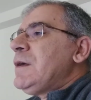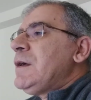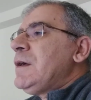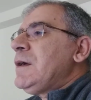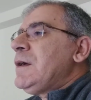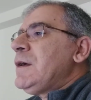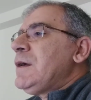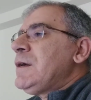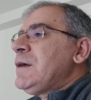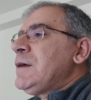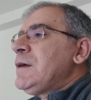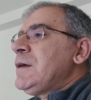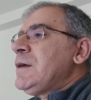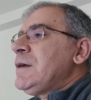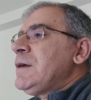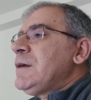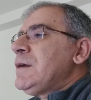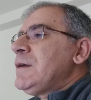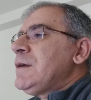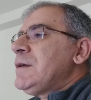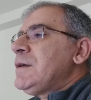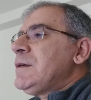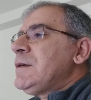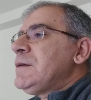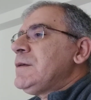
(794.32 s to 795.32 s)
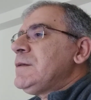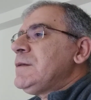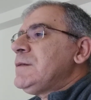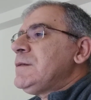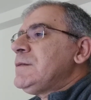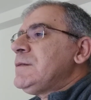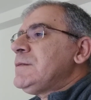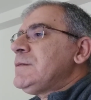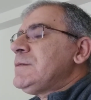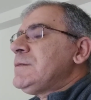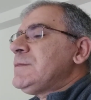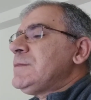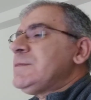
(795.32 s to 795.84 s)

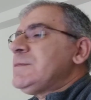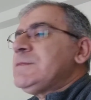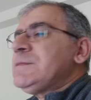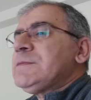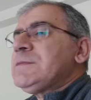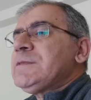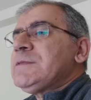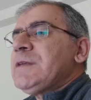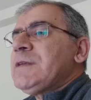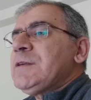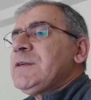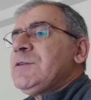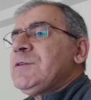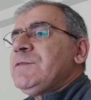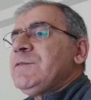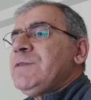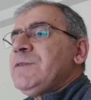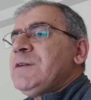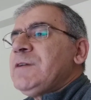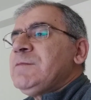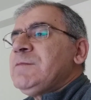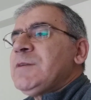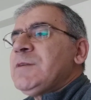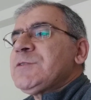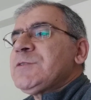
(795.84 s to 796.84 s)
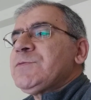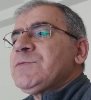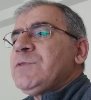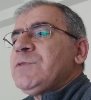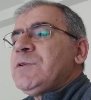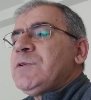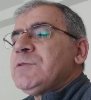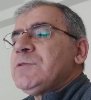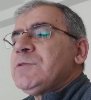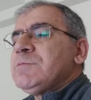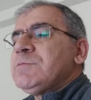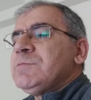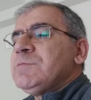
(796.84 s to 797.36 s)
thank you very much
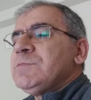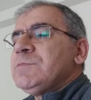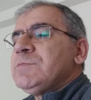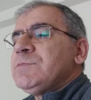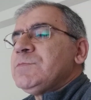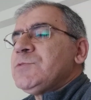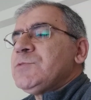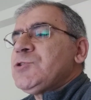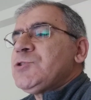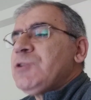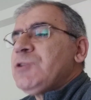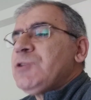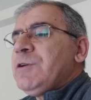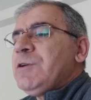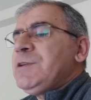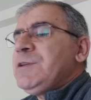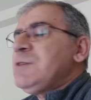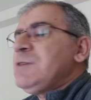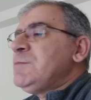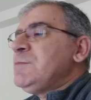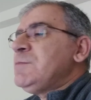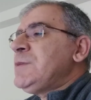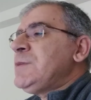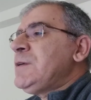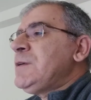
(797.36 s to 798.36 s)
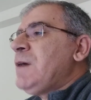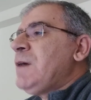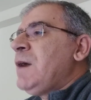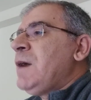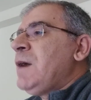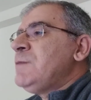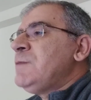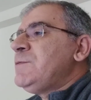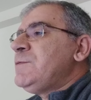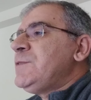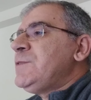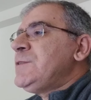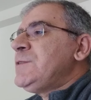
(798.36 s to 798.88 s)
for joining me.
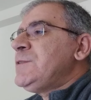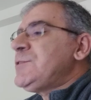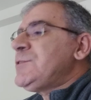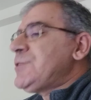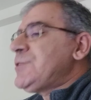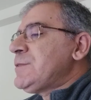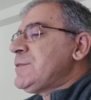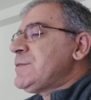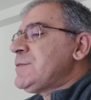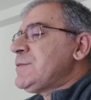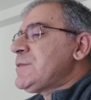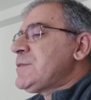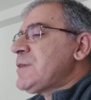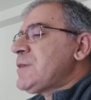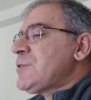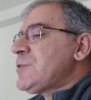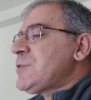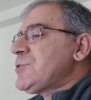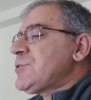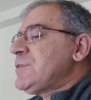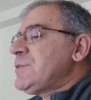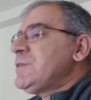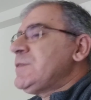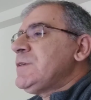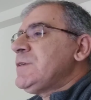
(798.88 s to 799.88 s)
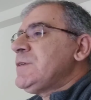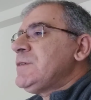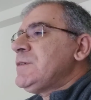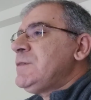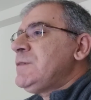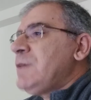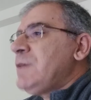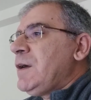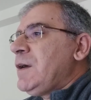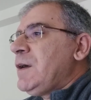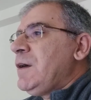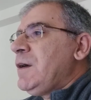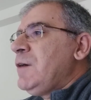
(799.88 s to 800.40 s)
I'm finishing the session
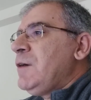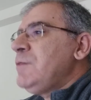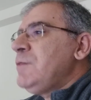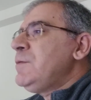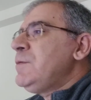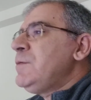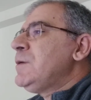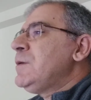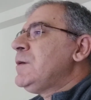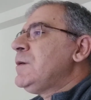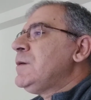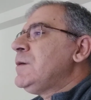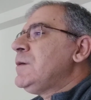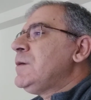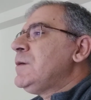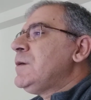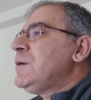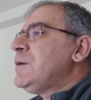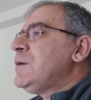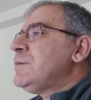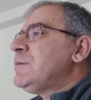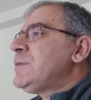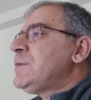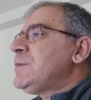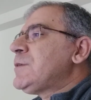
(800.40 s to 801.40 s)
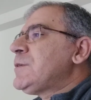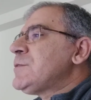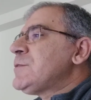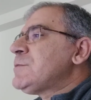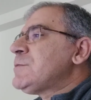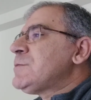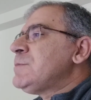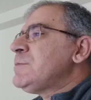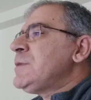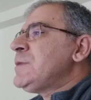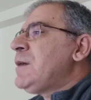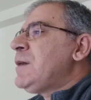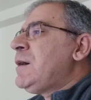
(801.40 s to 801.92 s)
now,
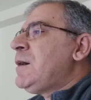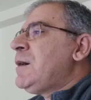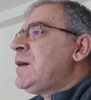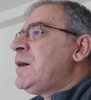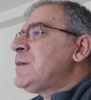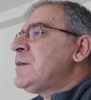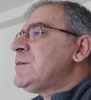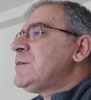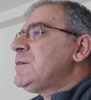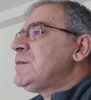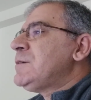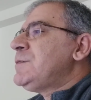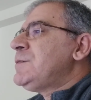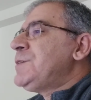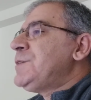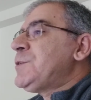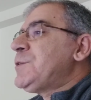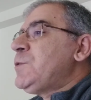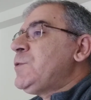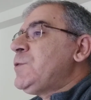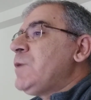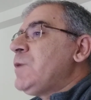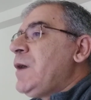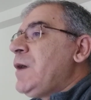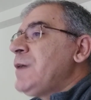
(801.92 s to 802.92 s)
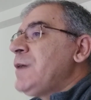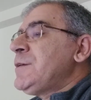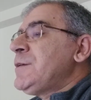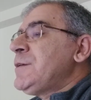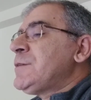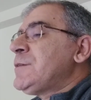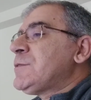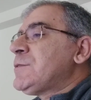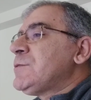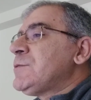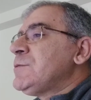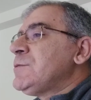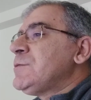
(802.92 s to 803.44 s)
because we are
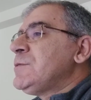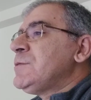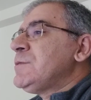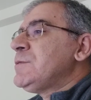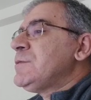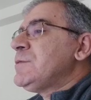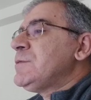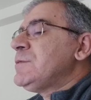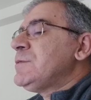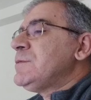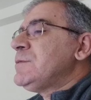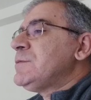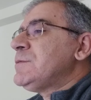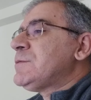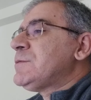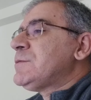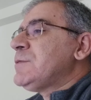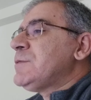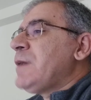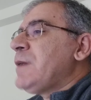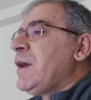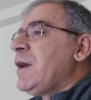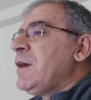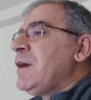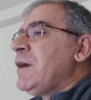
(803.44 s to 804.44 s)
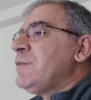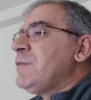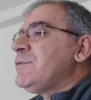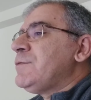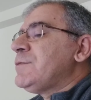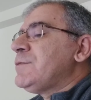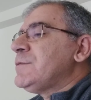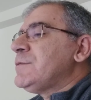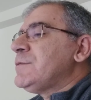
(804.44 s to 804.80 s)
required to have